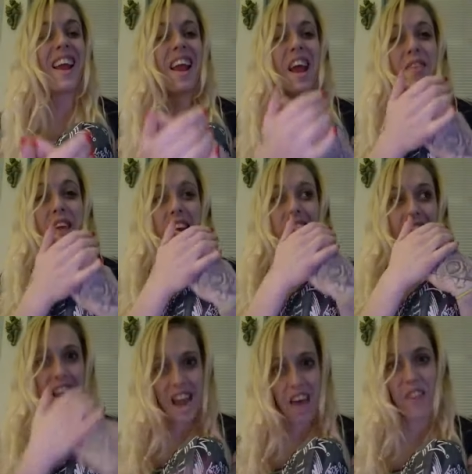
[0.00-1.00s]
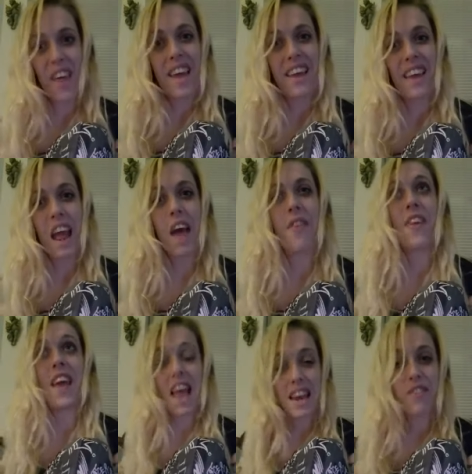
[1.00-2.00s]
and then get nothing at
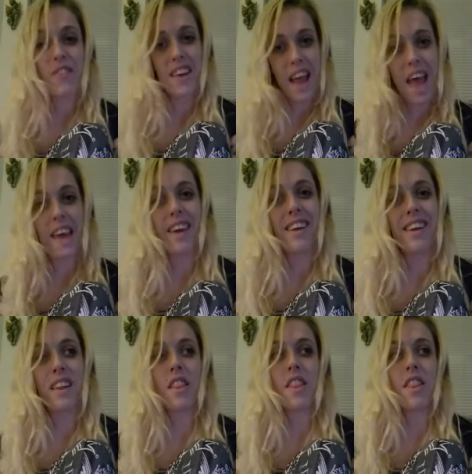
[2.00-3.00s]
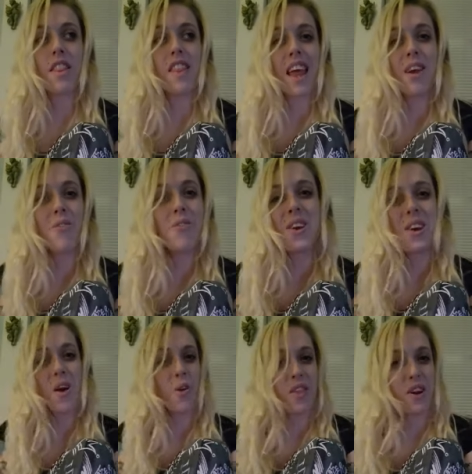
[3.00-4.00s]
the end of the day they don't
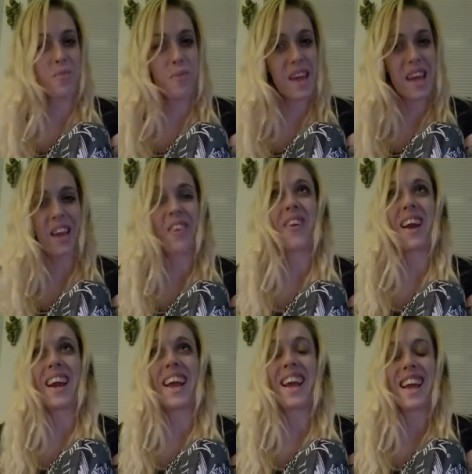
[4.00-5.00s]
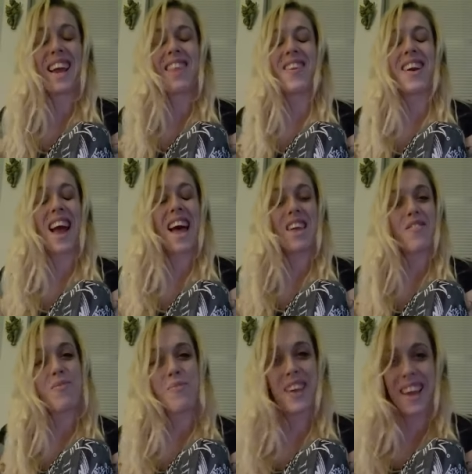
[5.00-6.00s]
know they're being greedy and they're not
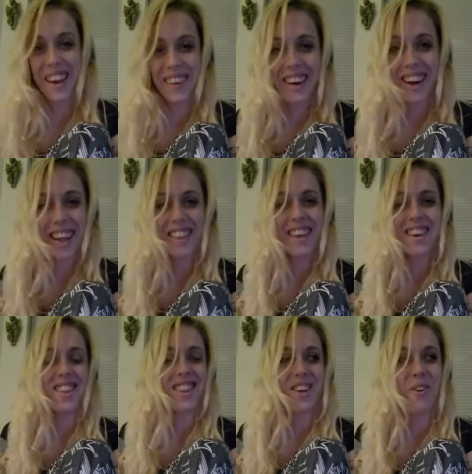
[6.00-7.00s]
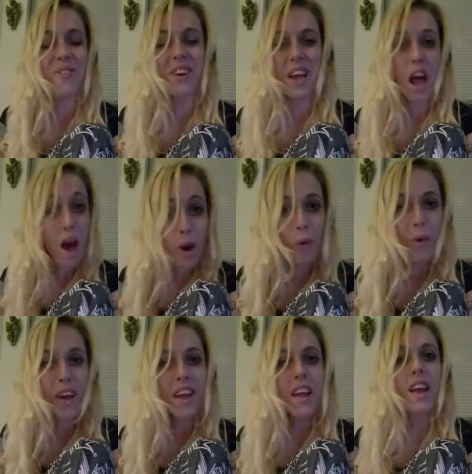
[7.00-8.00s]
even being greedy. They just don't know.
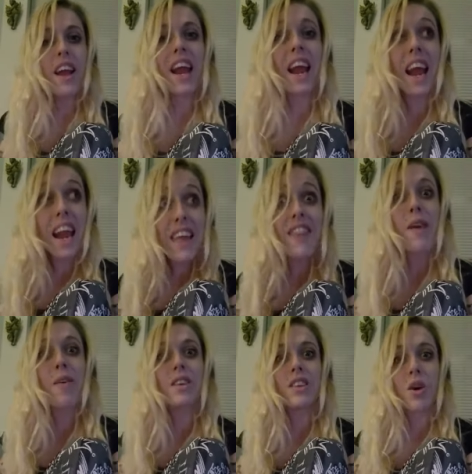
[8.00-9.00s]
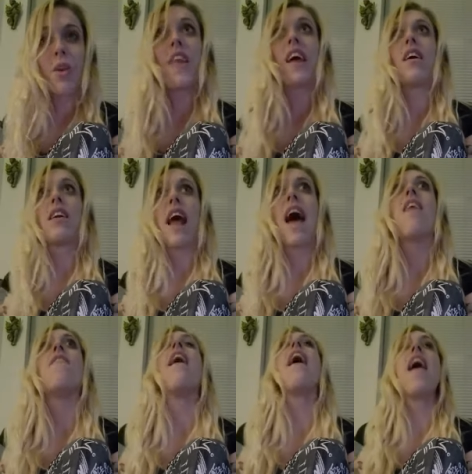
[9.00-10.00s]
And they were told they could
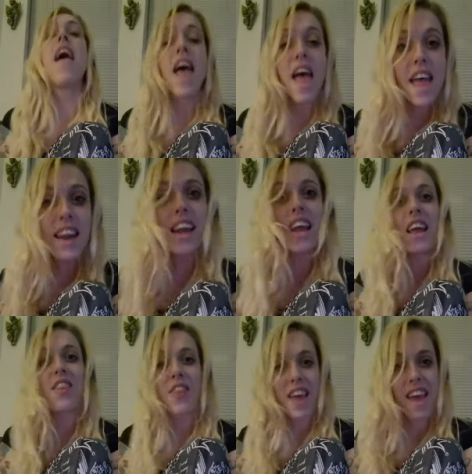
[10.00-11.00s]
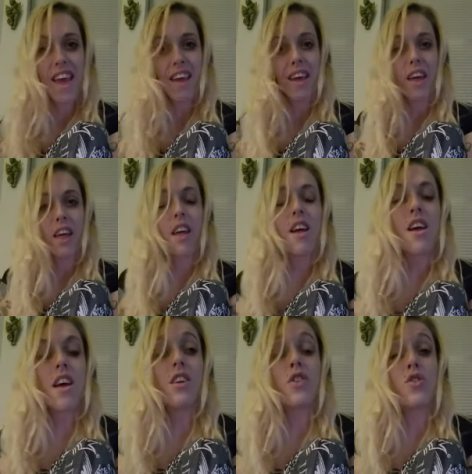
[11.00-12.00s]
have anything.
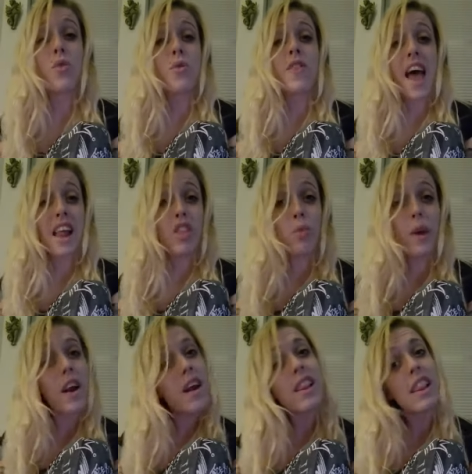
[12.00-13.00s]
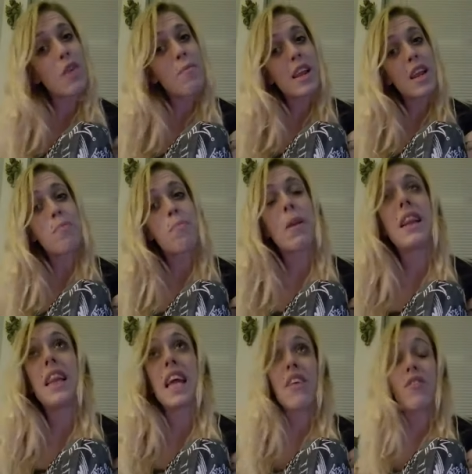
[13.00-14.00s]
So that's where a limited
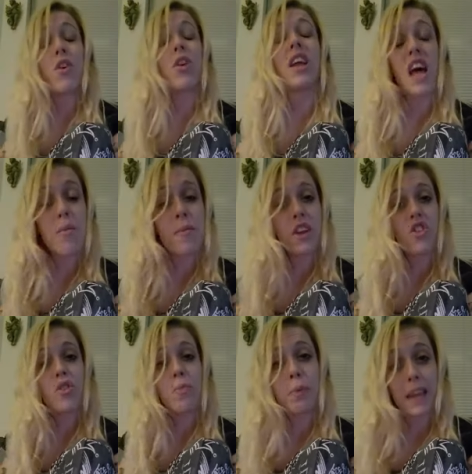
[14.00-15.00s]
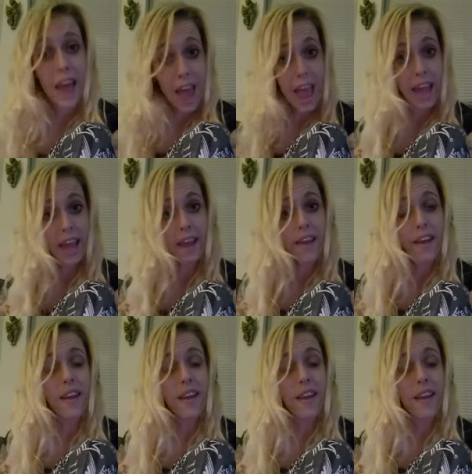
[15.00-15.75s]
belief could come into play.